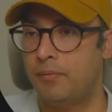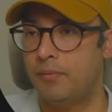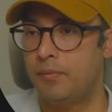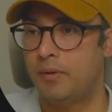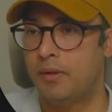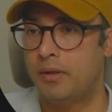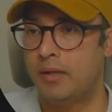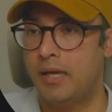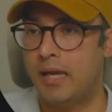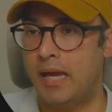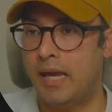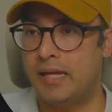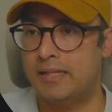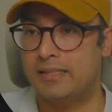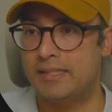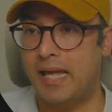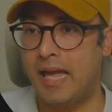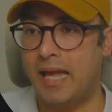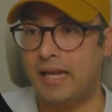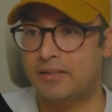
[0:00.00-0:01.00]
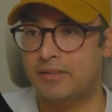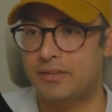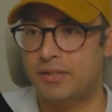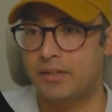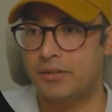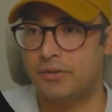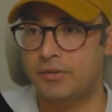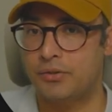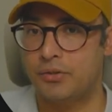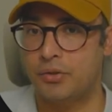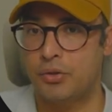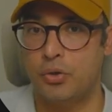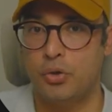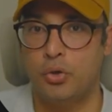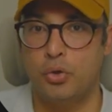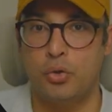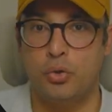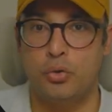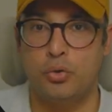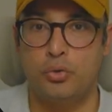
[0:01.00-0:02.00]
has access
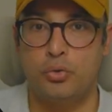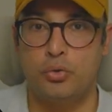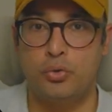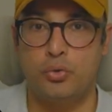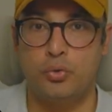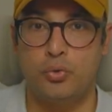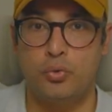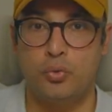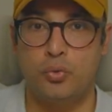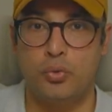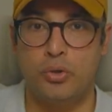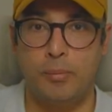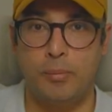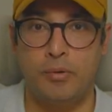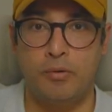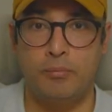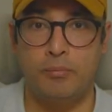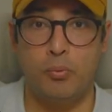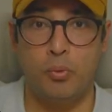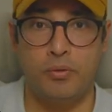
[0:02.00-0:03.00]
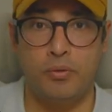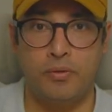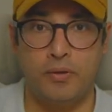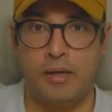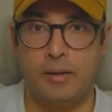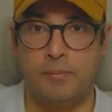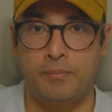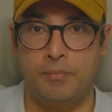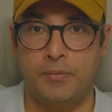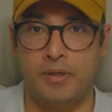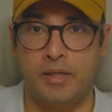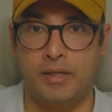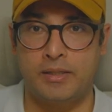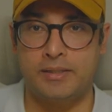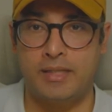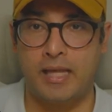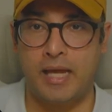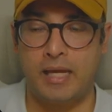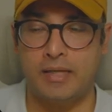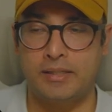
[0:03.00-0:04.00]
to a couple of more things. It has
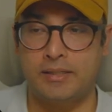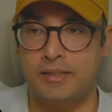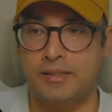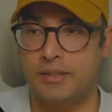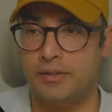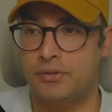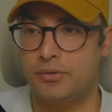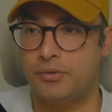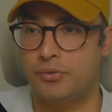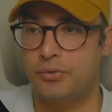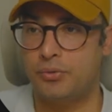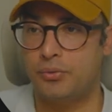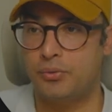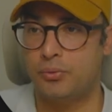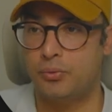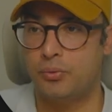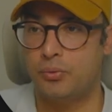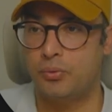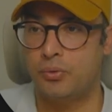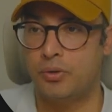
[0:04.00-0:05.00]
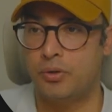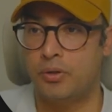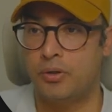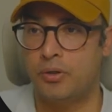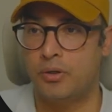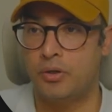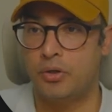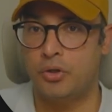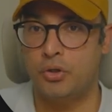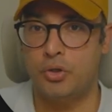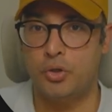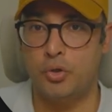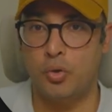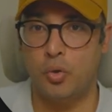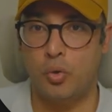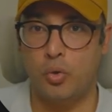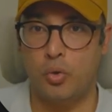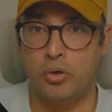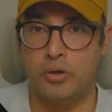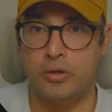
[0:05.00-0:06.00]
access to your
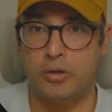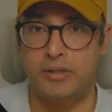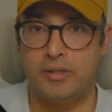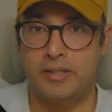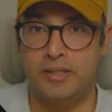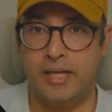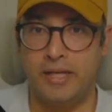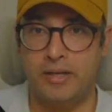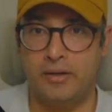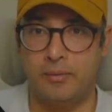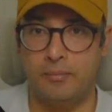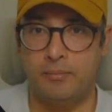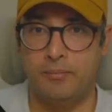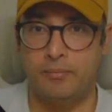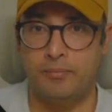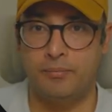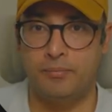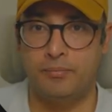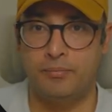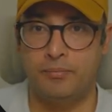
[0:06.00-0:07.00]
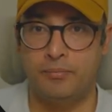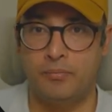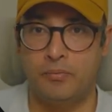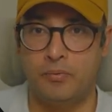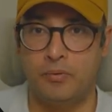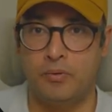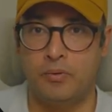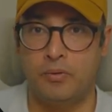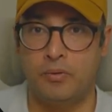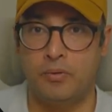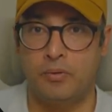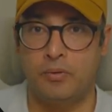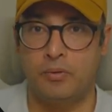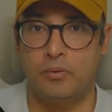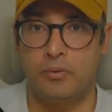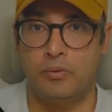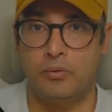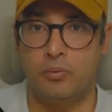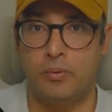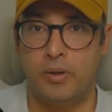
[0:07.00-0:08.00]
data,
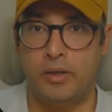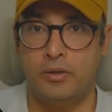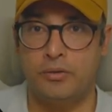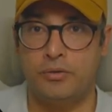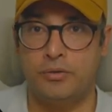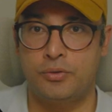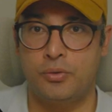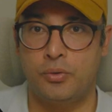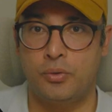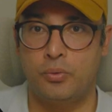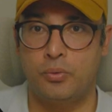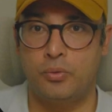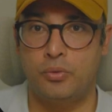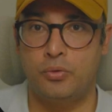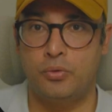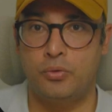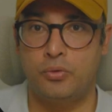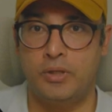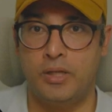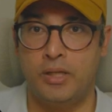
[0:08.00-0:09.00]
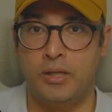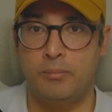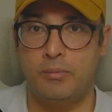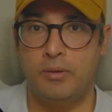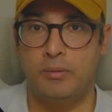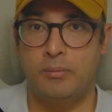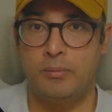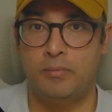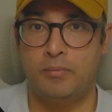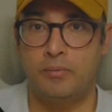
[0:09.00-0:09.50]
right? So your data may be